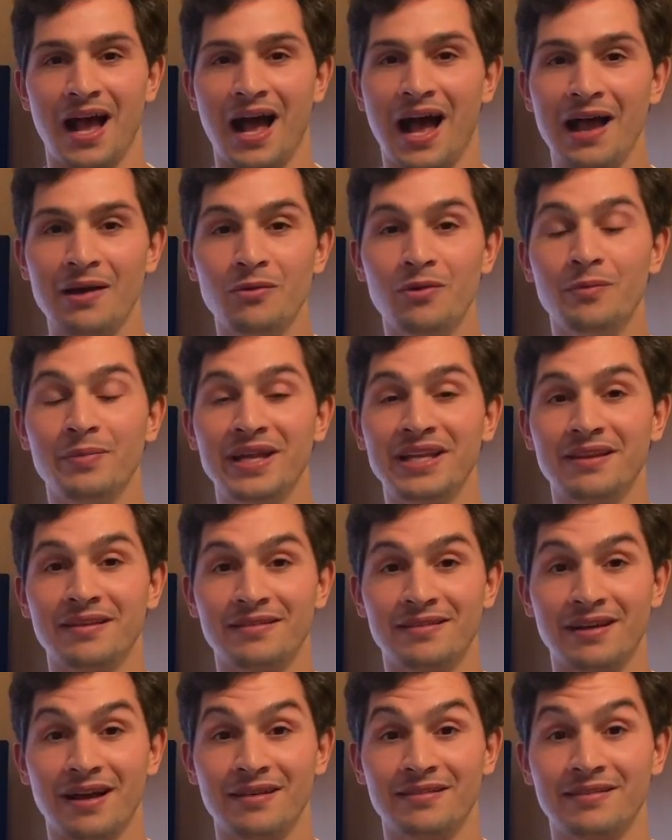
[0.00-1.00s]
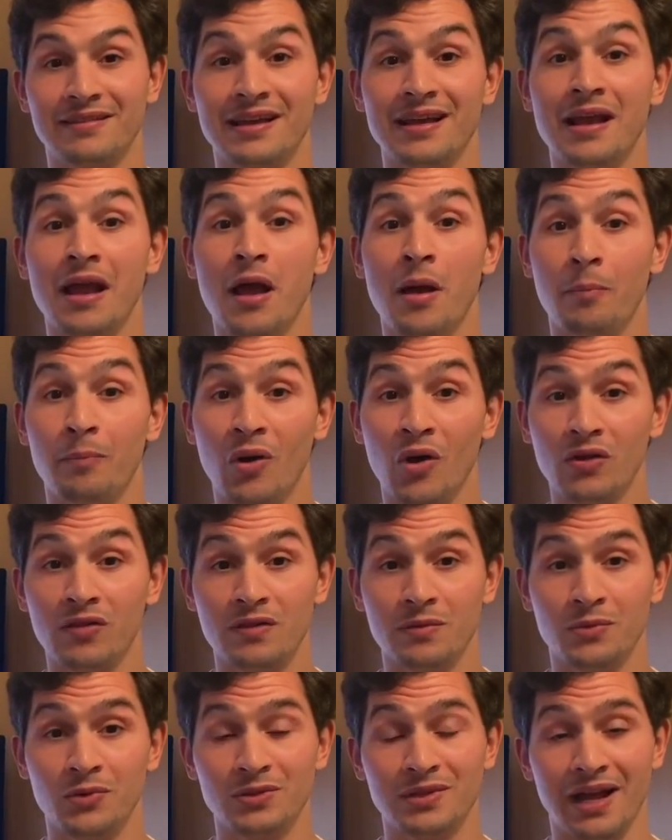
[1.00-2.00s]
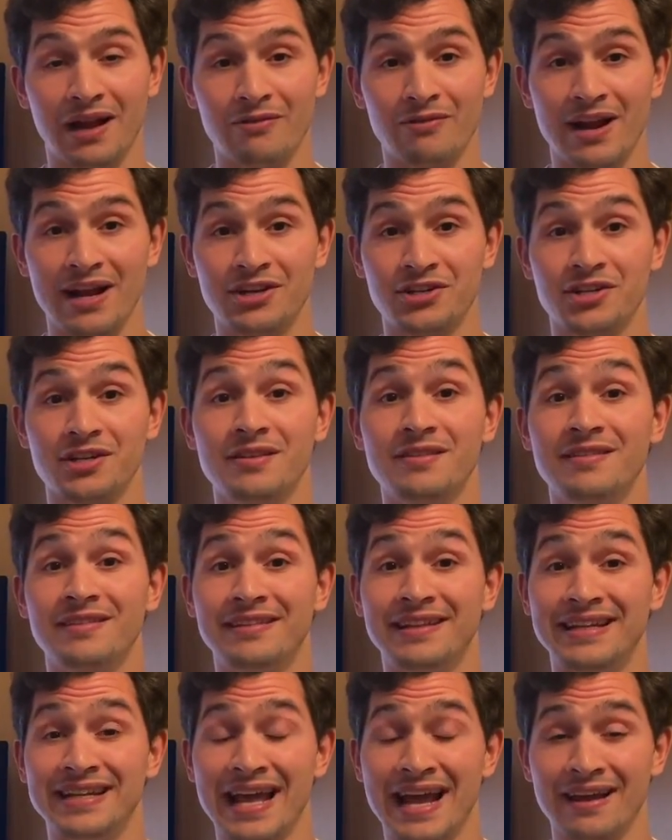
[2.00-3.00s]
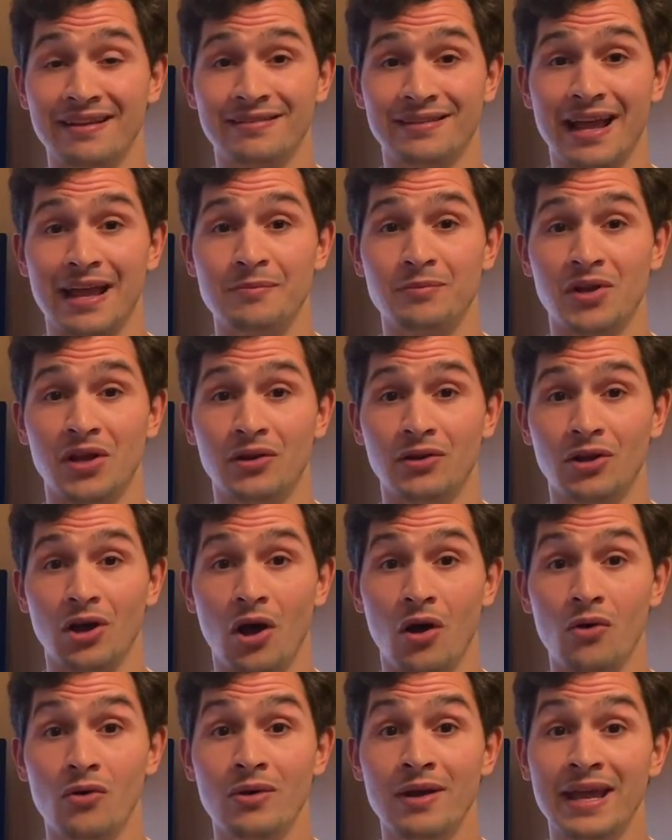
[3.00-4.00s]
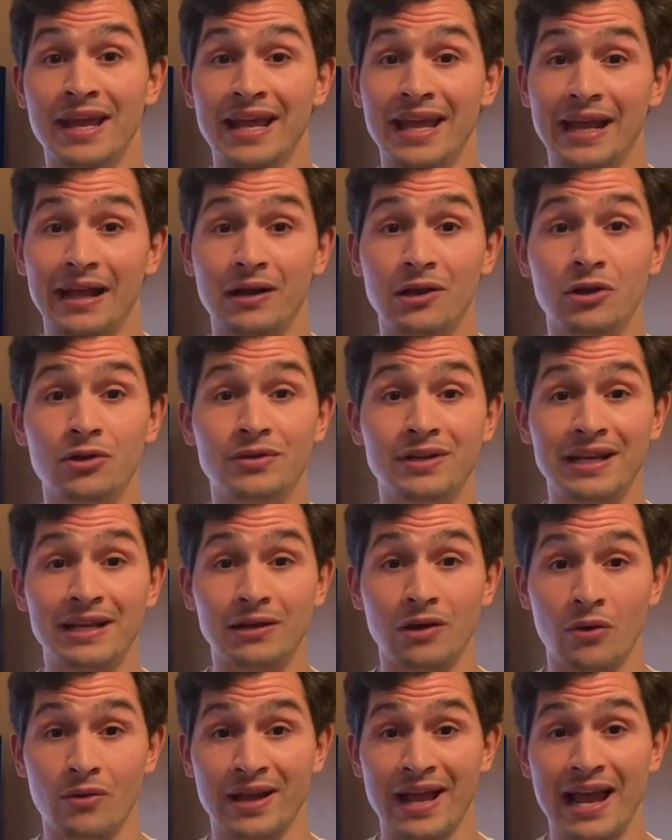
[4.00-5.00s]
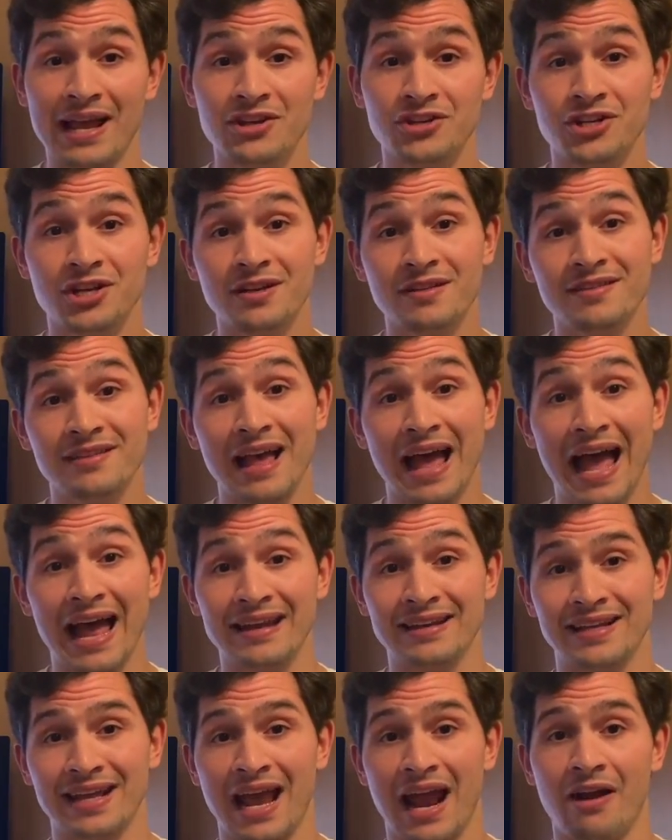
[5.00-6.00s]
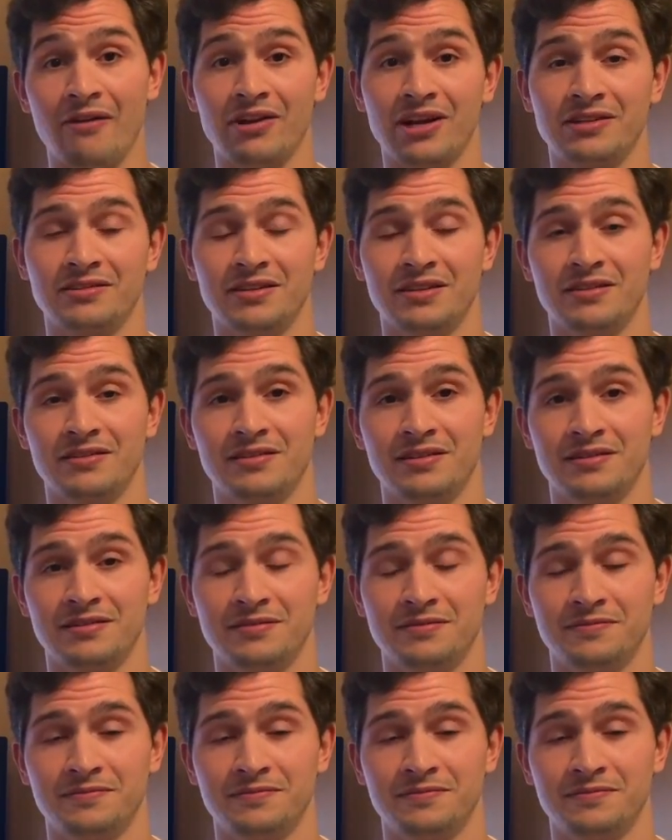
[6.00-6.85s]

I will be discussing possible directions the next game could go, including locations and characters.